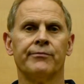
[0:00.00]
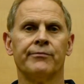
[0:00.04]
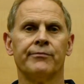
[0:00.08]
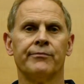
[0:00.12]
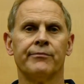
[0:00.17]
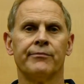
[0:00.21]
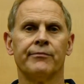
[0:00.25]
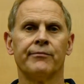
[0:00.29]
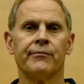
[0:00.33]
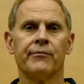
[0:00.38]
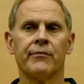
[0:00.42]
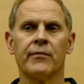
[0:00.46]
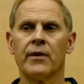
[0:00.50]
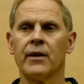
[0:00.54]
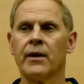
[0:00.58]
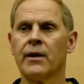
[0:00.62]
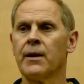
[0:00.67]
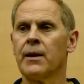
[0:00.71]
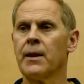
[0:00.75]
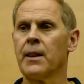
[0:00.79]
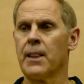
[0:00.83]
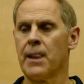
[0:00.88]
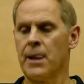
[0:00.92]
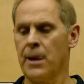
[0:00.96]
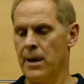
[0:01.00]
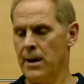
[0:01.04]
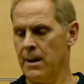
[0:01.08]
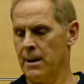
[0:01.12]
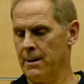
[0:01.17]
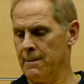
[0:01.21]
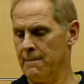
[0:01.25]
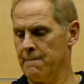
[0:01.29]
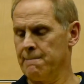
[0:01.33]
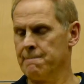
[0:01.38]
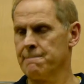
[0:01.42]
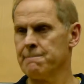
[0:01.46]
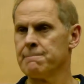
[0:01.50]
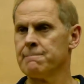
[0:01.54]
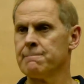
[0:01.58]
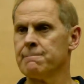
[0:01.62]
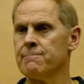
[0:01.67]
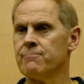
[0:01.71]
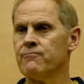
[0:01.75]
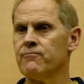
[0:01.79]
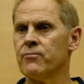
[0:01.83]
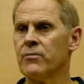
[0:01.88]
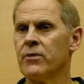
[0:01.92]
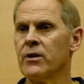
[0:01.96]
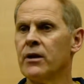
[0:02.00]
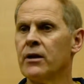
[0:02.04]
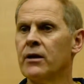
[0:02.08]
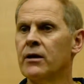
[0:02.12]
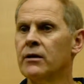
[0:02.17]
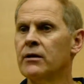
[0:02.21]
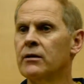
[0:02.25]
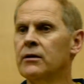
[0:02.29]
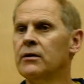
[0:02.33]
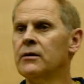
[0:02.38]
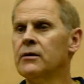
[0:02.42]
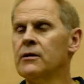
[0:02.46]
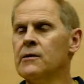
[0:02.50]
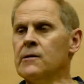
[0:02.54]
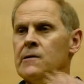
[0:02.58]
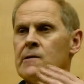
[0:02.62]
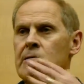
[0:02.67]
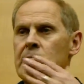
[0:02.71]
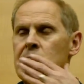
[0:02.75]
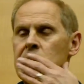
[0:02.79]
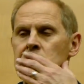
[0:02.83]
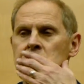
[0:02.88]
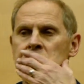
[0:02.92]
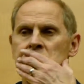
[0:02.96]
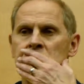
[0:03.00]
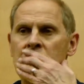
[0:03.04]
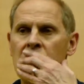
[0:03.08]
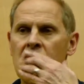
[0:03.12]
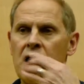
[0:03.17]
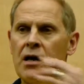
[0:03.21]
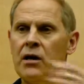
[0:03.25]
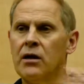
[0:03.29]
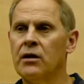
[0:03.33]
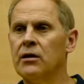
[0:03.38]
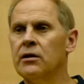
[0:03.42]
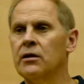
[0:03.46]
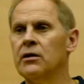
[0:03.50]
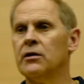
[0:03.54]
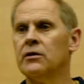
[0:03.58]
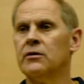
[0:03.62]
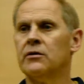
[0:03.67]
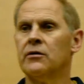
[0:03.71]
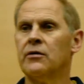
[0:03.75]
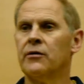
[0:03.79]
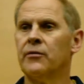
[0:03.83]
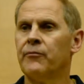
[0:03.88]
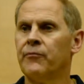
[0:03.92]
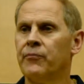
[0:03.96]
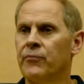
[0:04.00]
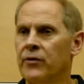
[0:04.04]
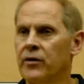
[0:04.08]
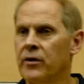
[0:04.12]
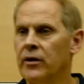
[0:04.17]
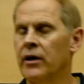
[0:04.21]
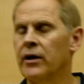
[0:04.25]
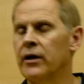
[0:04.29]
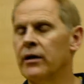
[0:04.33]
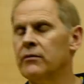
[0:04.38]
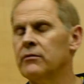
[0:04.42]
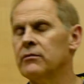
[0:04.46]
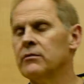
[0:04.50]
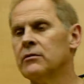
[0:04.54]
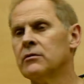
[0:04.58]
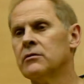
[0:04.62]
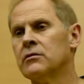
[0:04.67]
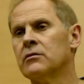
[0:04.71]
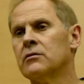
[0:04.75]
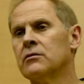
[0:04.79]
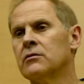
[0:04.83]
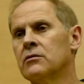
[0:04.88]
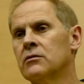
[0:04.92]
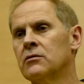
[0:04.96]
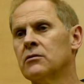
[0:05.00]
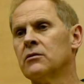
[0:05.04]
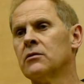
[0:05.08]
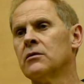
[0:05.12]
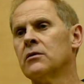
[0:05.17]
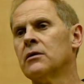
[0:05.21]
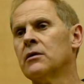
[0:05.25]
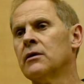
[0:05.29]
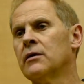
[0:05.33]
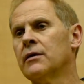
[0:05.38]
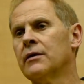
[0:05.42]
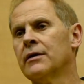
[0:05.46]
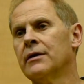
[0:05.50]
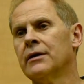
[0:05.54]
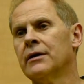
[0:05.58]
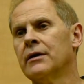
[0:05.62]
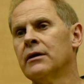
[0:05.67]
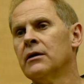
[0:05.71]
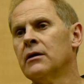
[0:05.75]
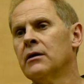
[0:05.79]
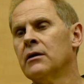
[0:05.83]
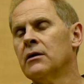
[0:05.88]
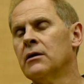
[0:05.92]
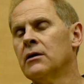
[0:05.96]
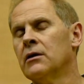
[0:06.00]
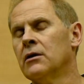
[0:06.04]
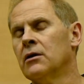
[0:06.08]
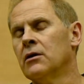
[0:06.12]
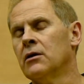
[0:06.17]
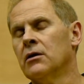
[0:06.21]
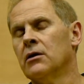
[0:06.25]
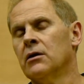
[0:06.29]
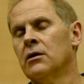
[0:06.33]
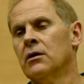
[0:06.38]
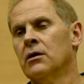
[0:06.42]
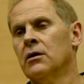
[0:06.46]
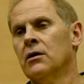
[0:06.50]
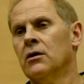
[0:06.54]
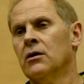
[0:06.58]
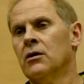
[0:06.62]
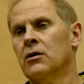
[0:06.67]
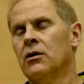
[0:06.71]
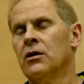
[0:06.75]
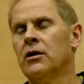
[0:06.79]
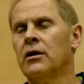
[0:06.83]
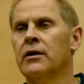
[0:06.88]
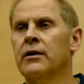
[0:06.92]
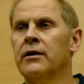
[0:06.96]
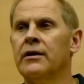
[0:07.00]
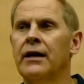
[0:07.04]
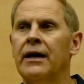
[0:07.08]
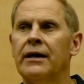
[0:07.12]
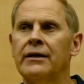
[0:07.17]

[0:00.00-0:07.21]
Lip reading: Is this one of those create your own energy type games? You know, you had the North Carolina State. They were obviously good ranked. And then you played on the road. This one is not as much.